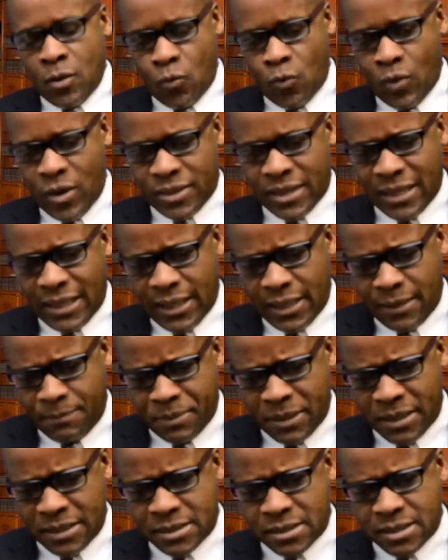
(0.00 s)
When that
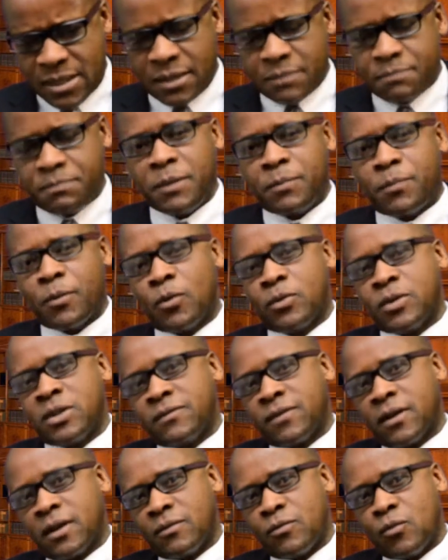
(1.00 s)
happens, then people
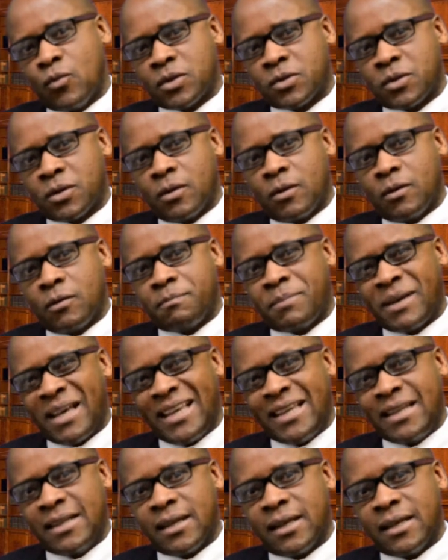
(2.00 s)
develop what we call
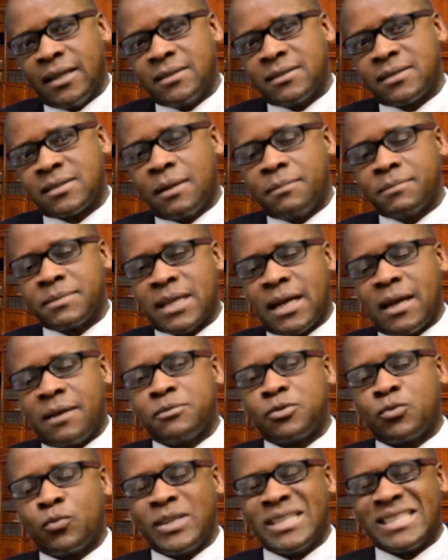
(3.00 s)
pain, and
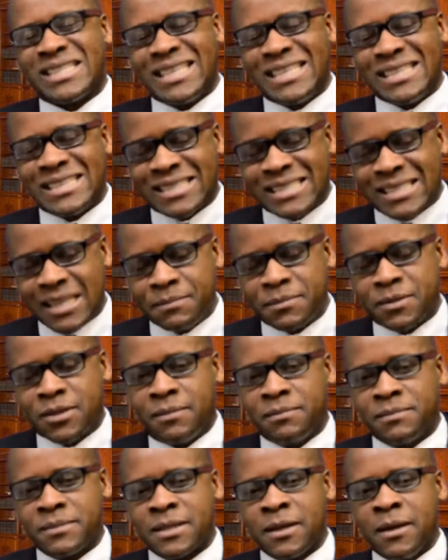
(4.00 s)
sometimes we see
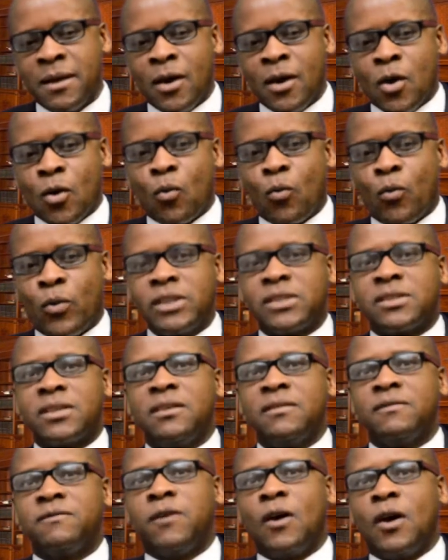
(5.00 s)
symptoms which
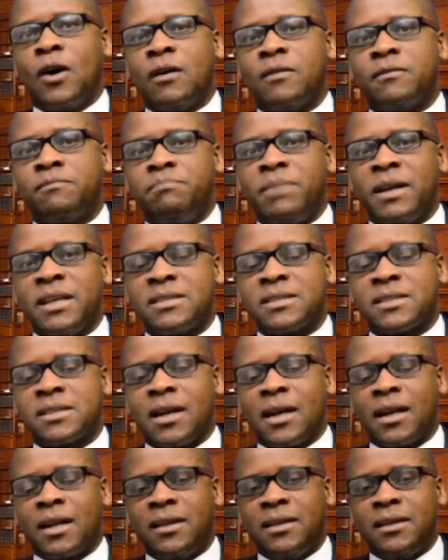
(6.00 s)
involve
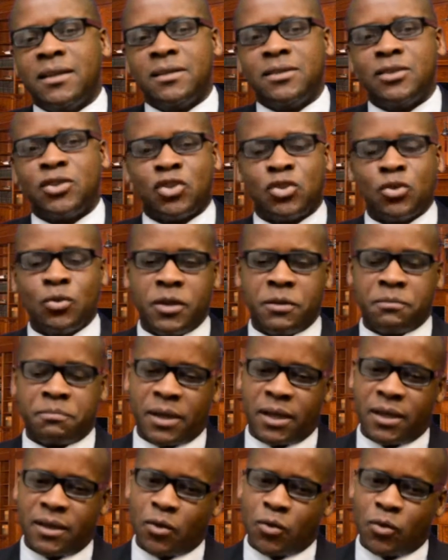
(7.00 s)
basically shooting
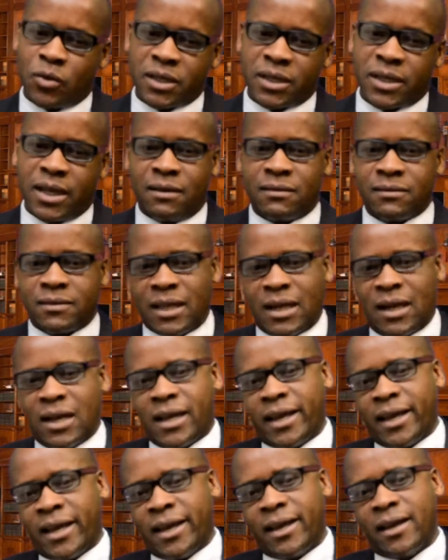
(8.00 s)
pain going down the
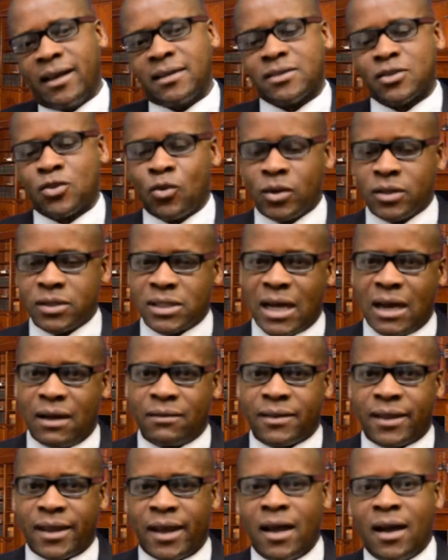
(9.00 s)
legs, going
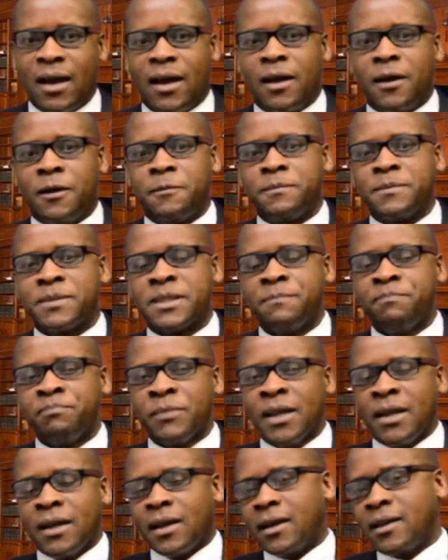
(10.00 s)
down the arms,
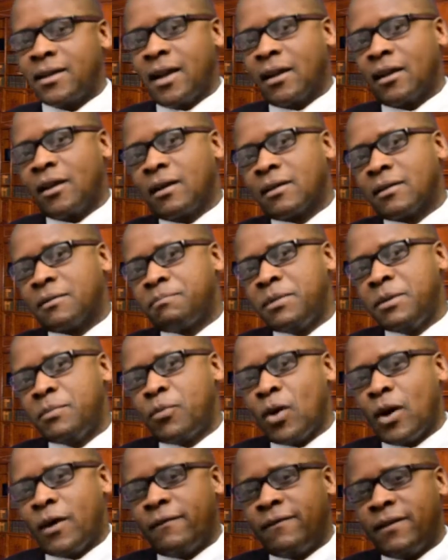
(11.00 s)
and a lot of
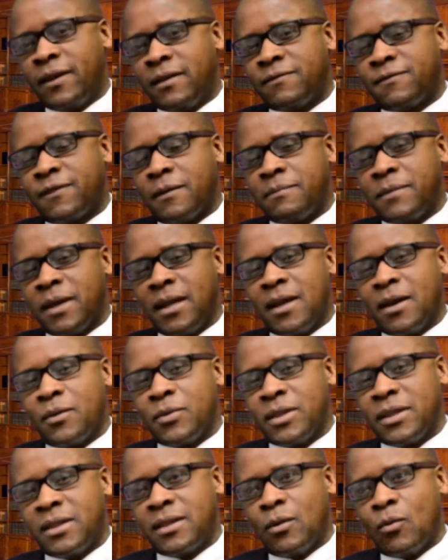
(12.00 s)
people are very familiar
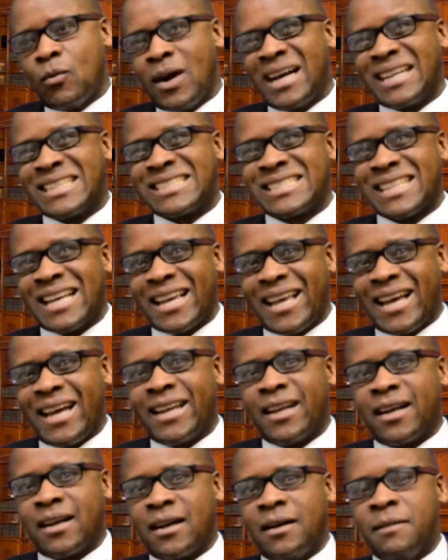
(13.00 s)
with the word
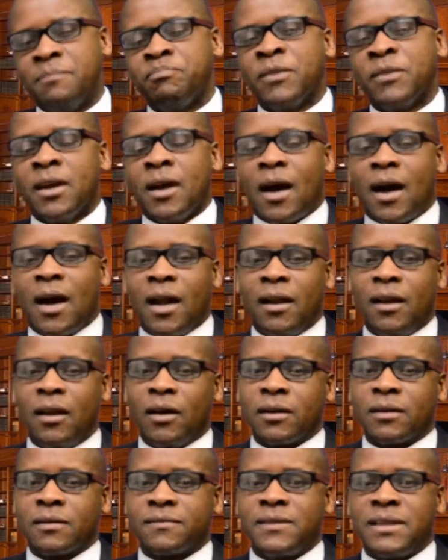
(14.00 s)
sciatica. A
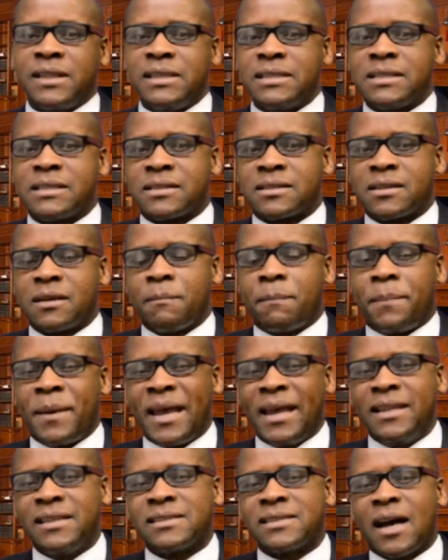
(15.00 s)
lot of these
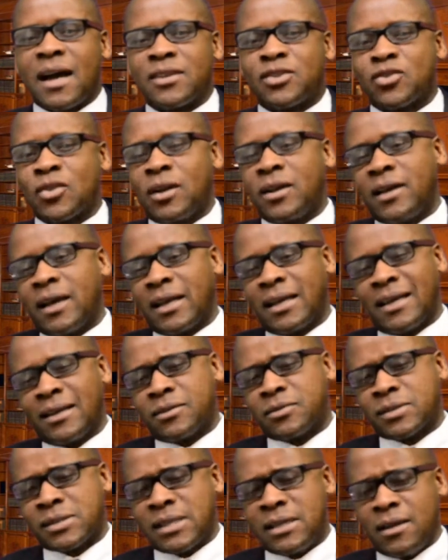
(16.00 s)
pains, actually, I
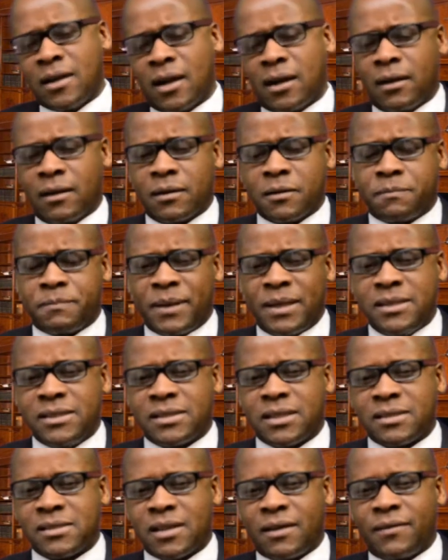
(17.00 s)
get to see a lot of
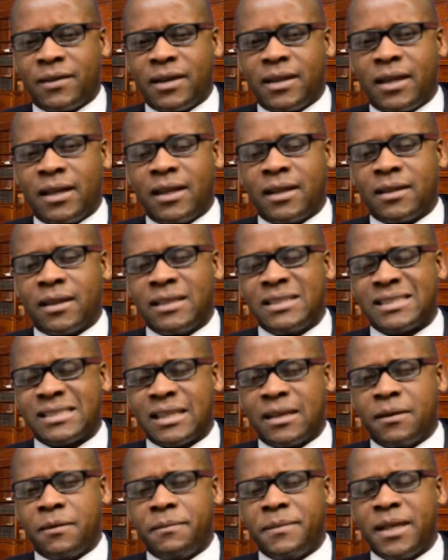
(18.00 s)
patients every day, and they
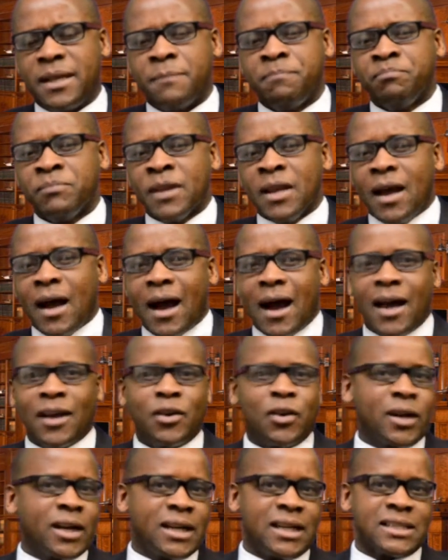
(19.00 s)
say to me, I
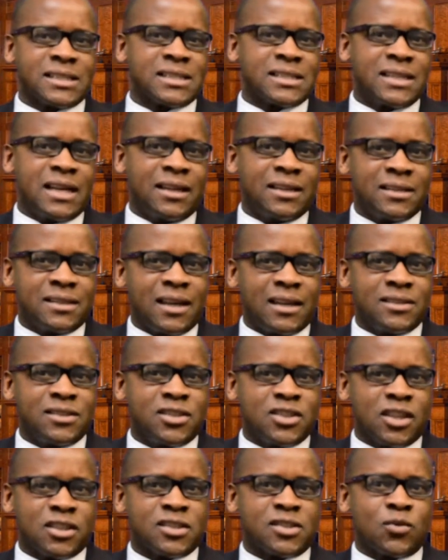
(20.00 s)
don't understand, I
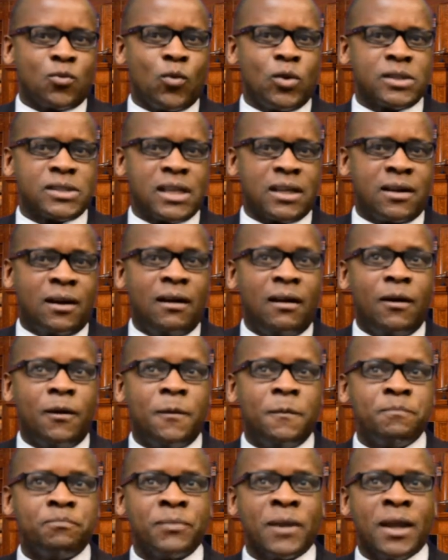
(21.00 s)
just was at
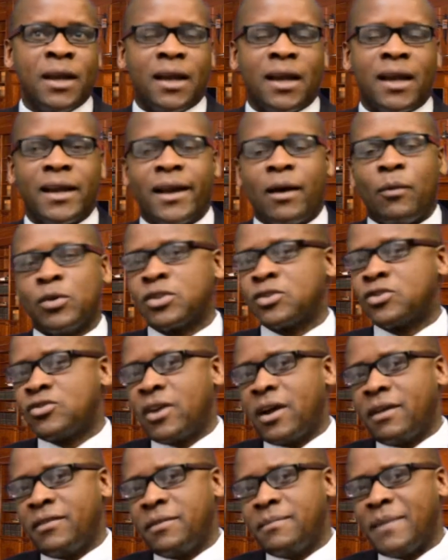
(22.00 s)
home and I was
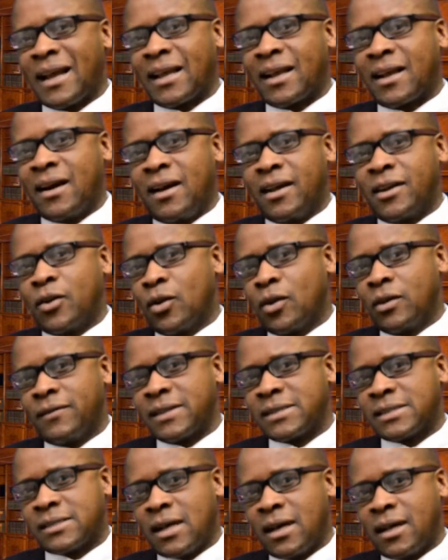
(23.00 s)
driving my car, and all
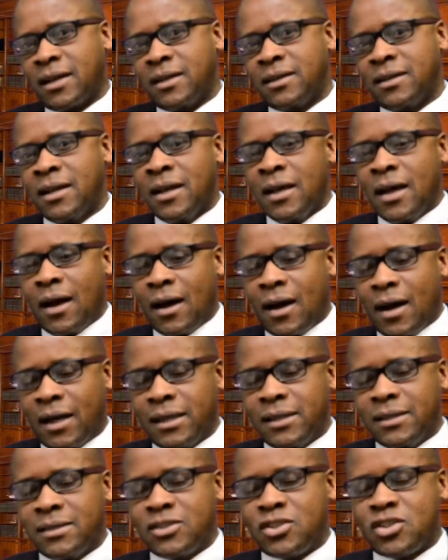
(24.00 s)
of a sudden
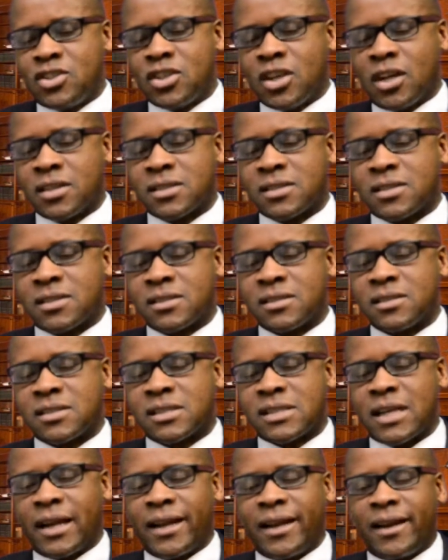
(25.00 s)
I just
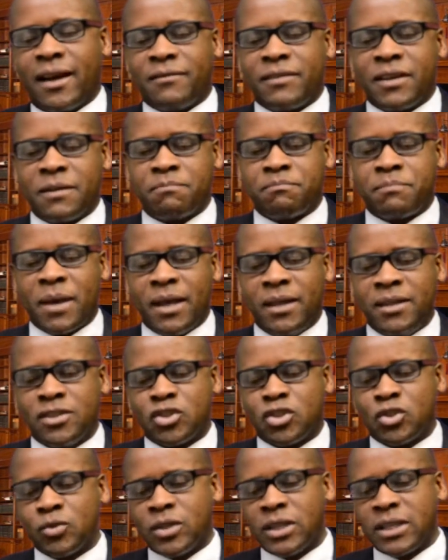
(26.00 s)
started having pain
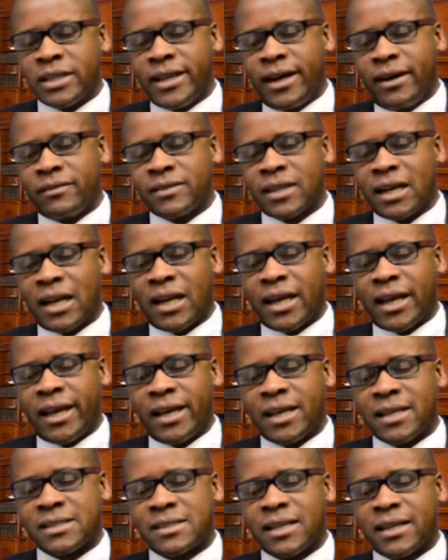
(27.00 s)
shooting down the
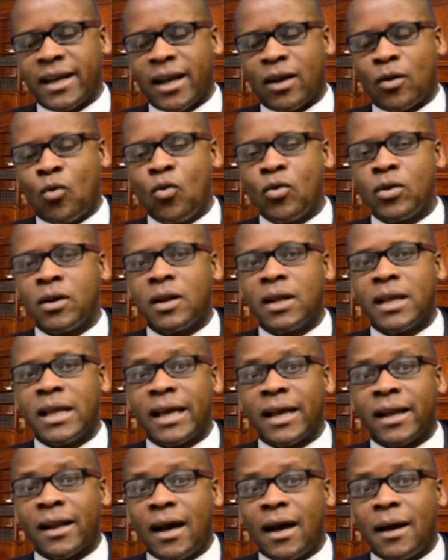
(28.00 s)
legs, and I couldn't
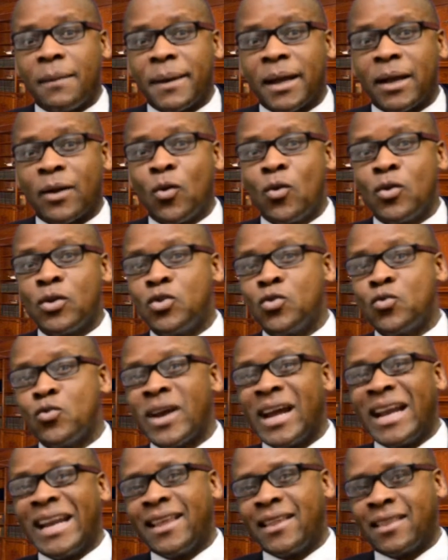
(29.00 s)
get up, I couldn't do
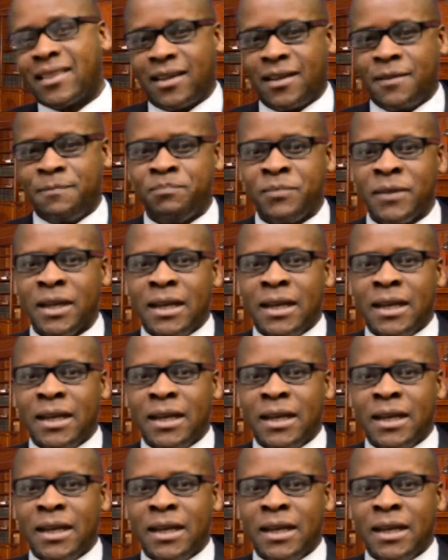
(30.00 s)
anything.